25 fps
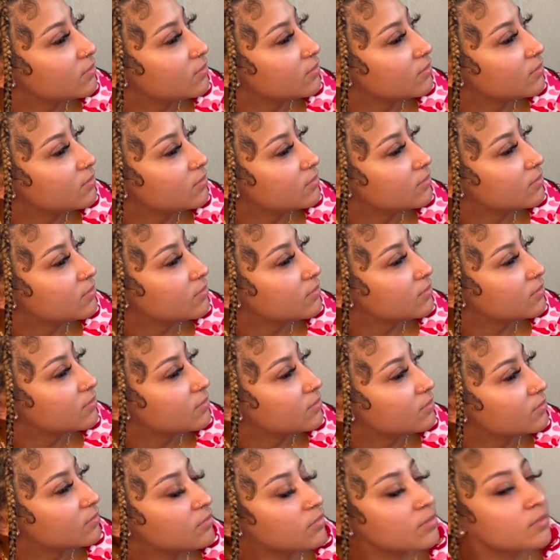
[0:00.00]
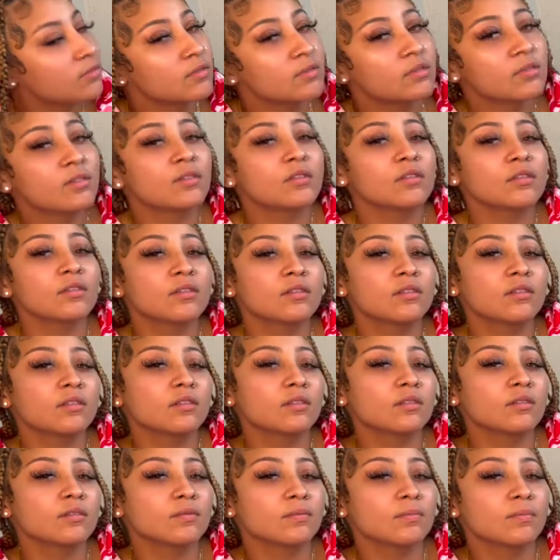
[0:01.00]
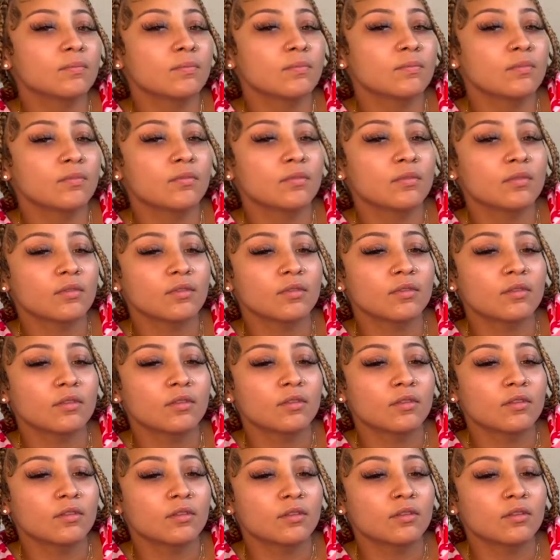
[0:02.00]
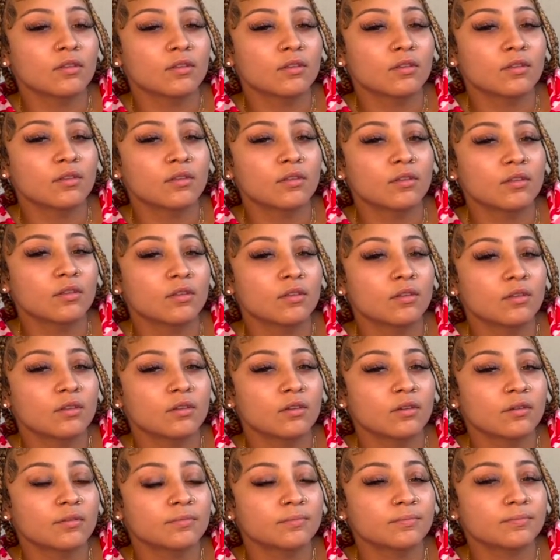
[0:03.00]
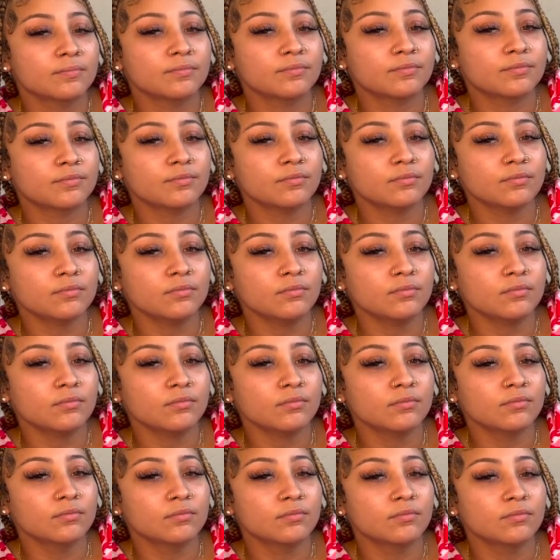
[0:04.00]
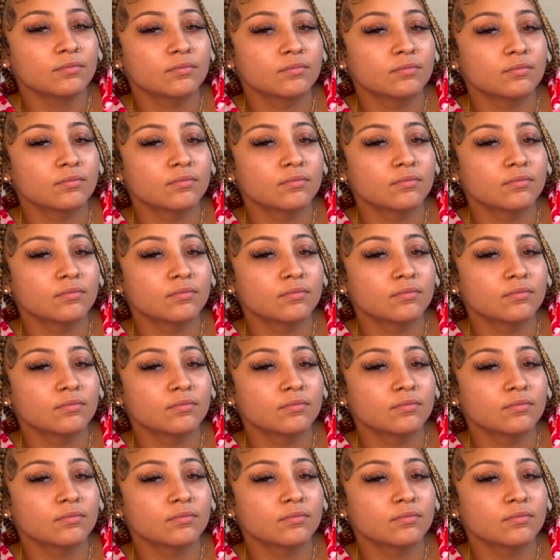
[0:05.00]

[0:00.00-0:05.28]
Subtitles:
The person shown says nothing.